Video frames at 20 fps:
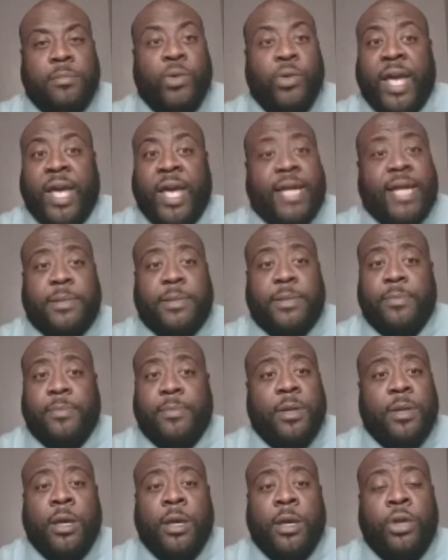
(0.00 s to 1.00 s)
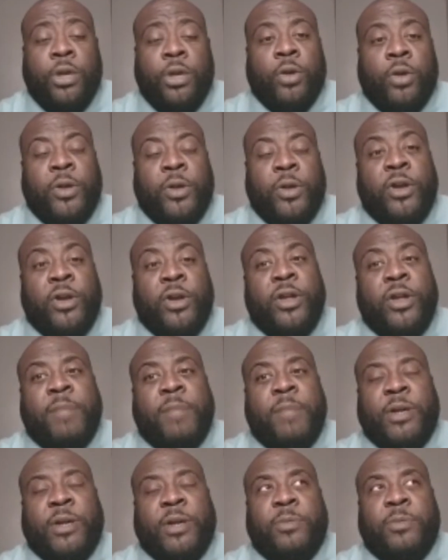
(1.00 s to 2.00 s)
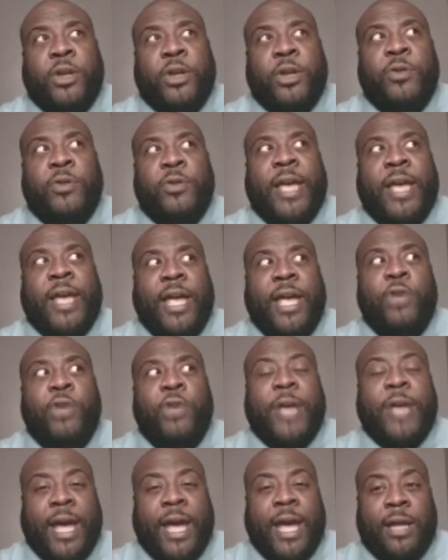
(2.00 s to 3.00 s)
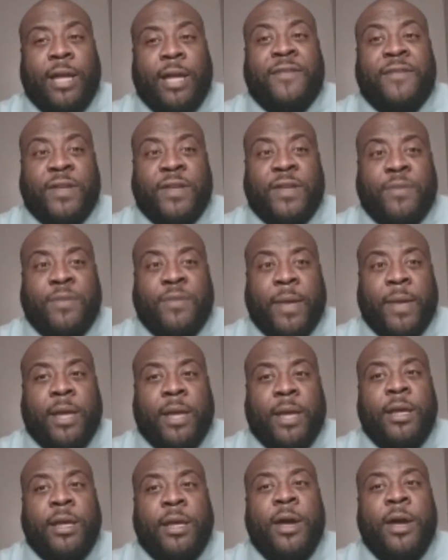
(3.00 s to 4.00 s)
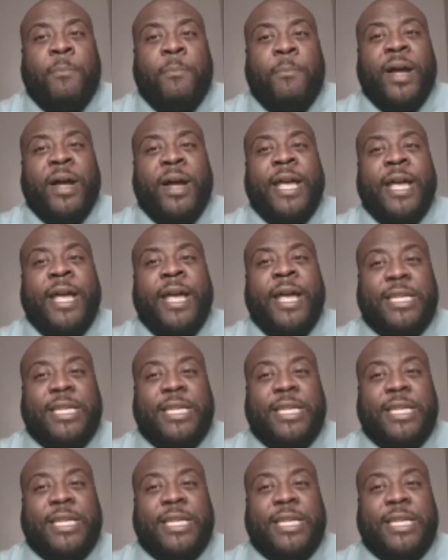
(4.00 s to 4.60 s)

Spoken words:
can't. I'm sorry, like you can't. You can. It's Vince McMahon, but in this